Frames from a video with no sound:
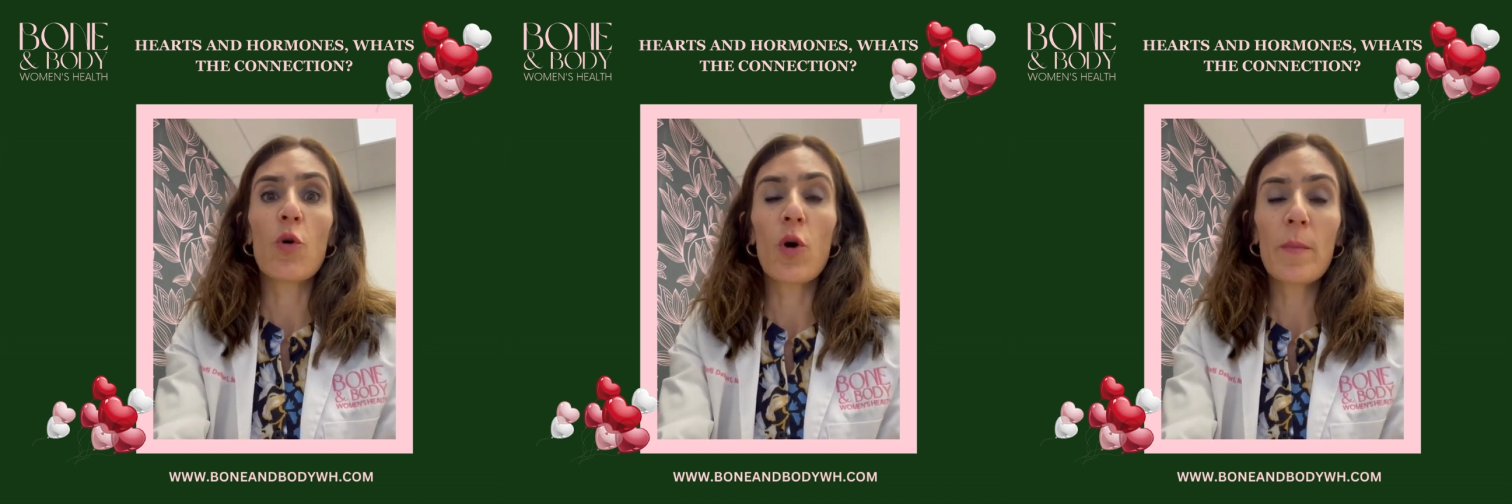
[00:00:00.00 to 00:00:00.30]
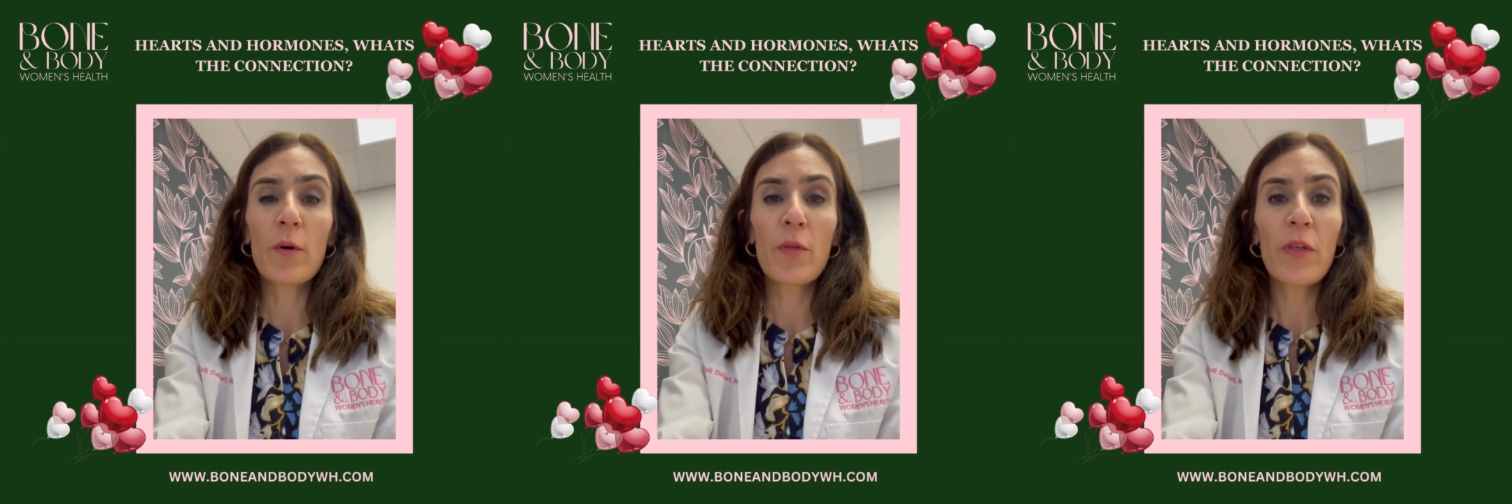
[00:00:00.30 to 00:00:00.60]

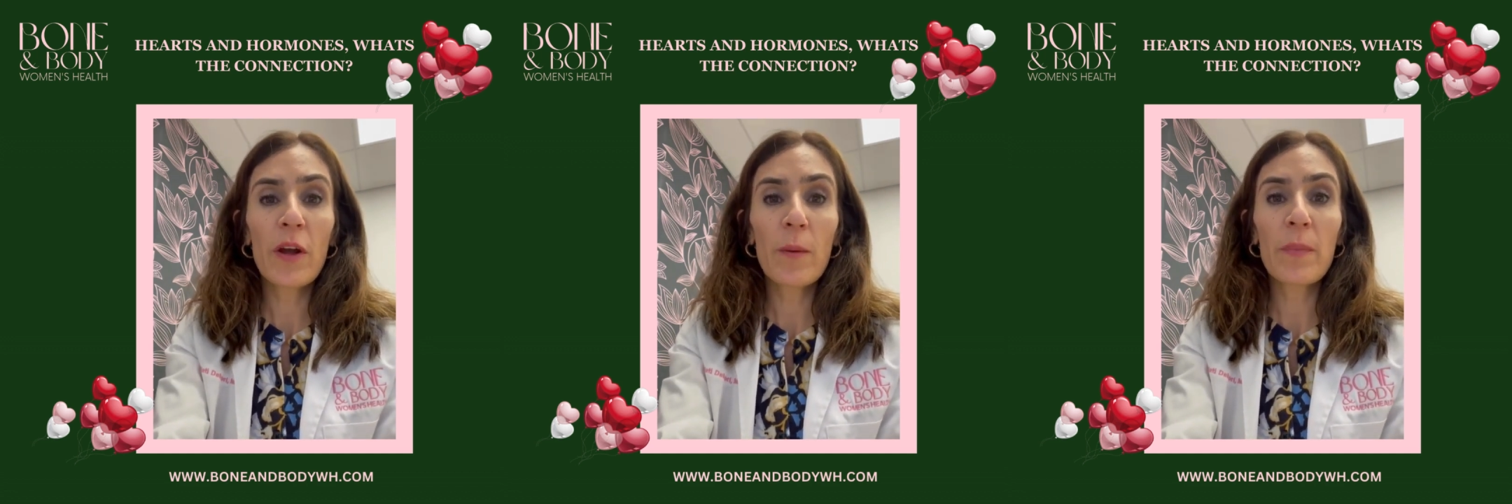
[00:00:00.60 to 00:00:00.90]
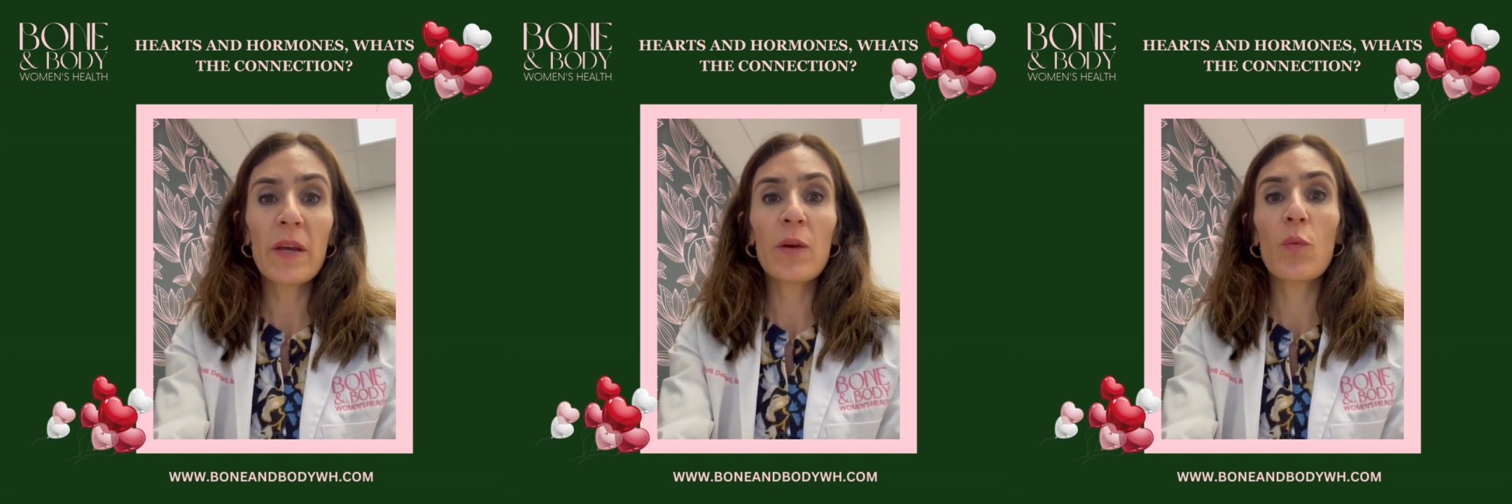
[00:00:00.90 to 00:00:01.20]
hormone
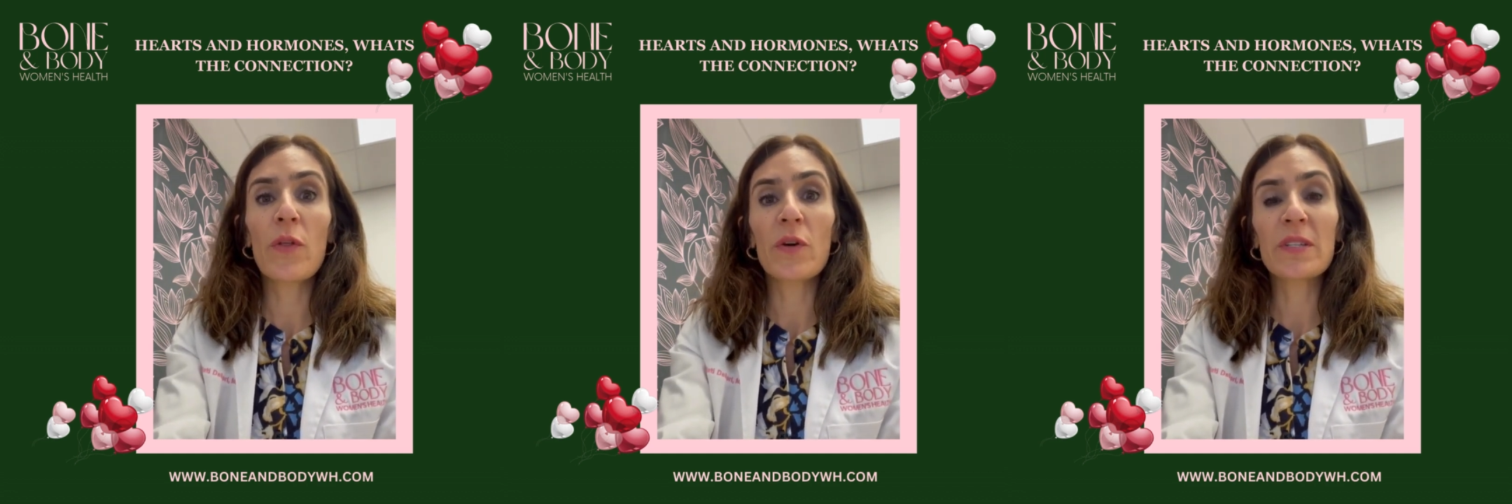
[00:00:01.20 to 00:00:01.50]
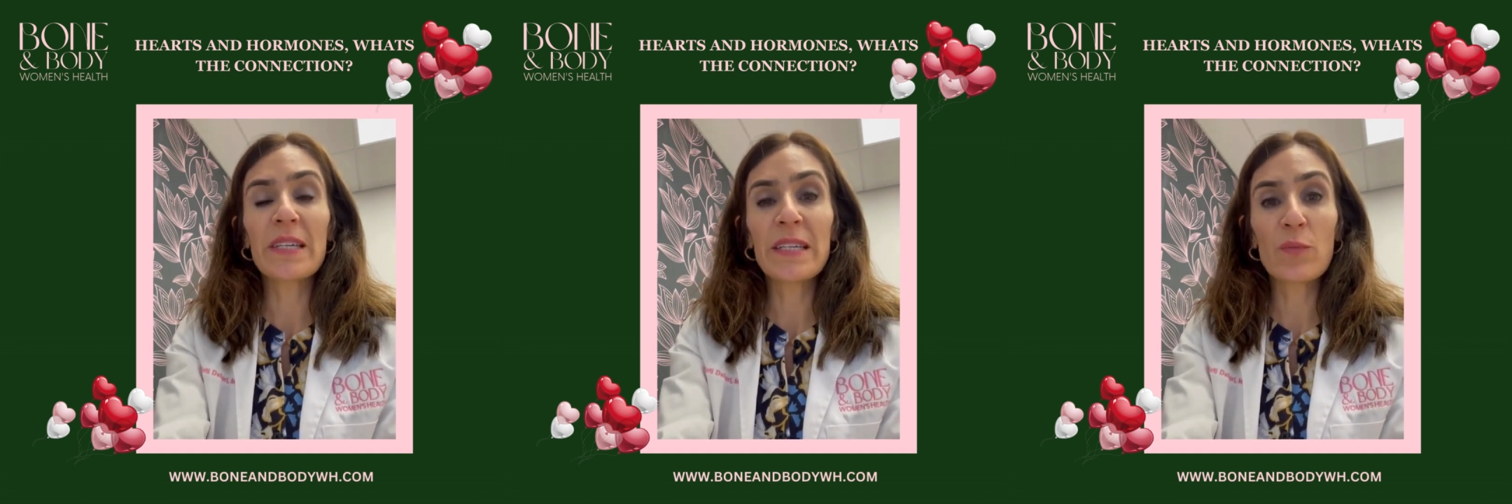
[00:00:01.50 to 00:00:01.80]
therapy,
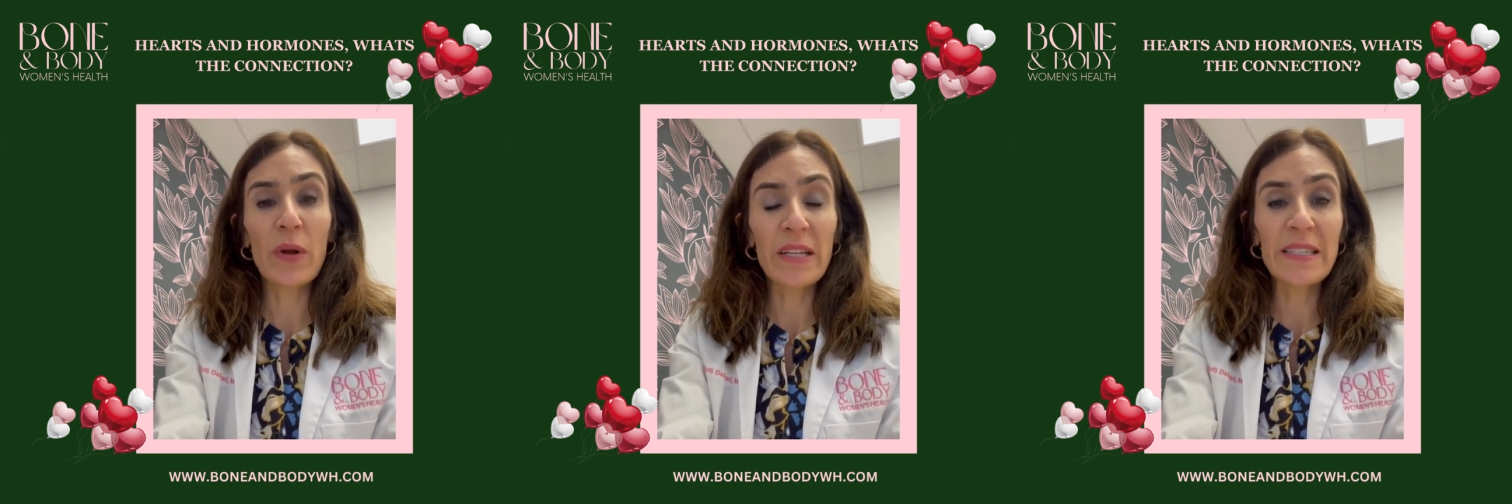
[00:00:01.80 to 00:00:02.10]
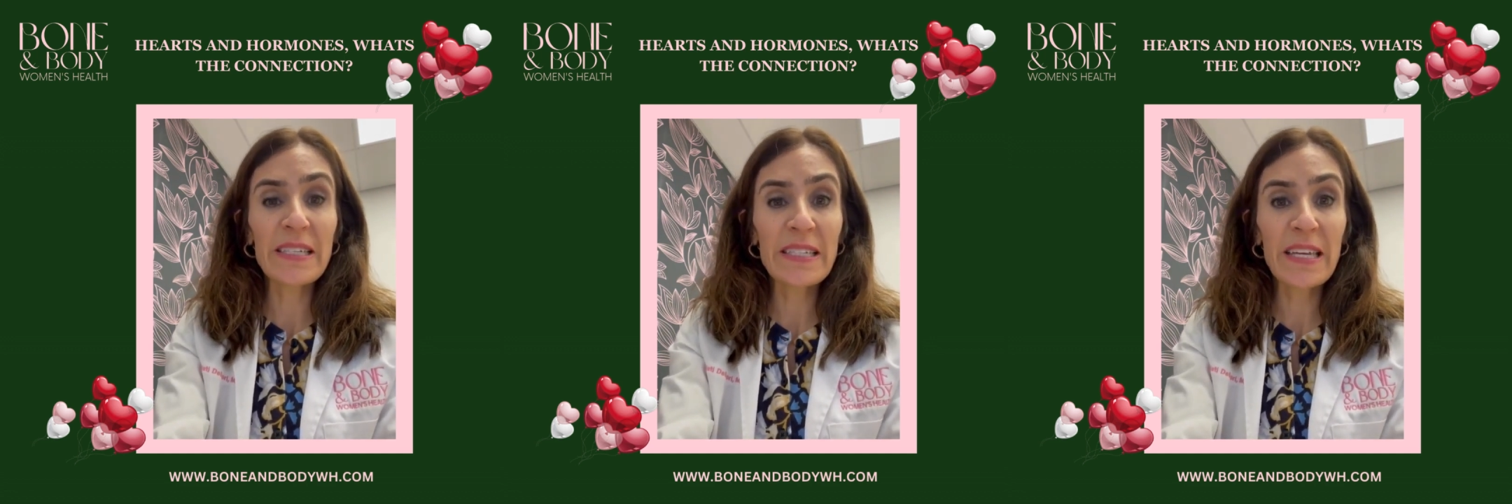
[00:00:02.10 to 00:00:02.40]
when it's
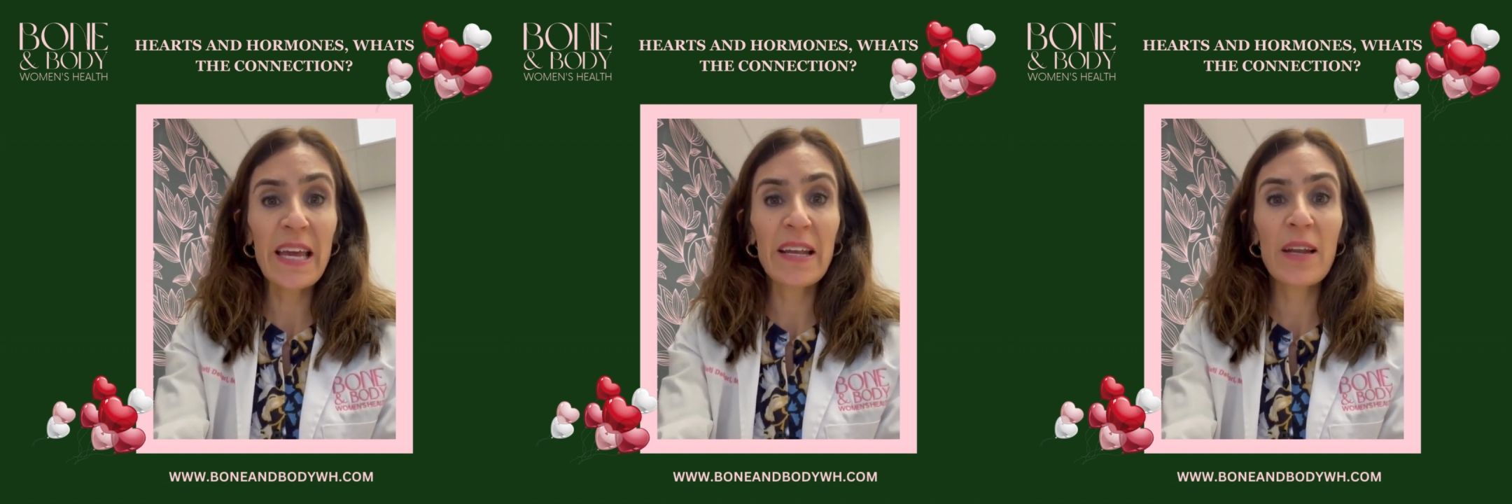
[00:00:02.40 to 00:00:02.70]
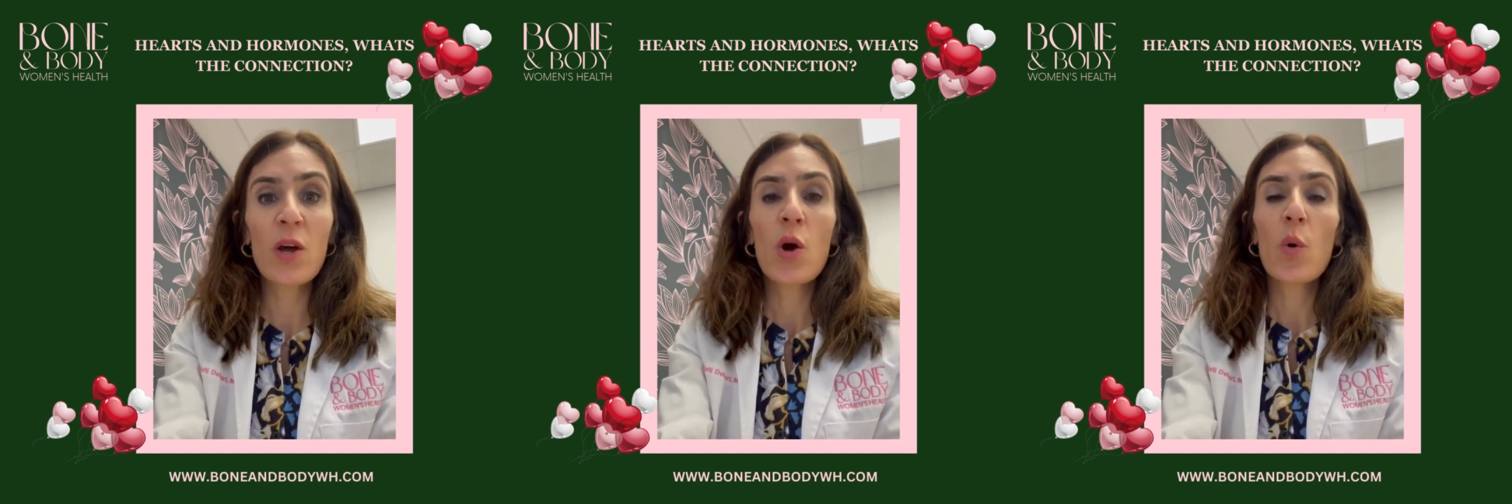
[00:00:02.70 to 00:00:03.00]
indicated,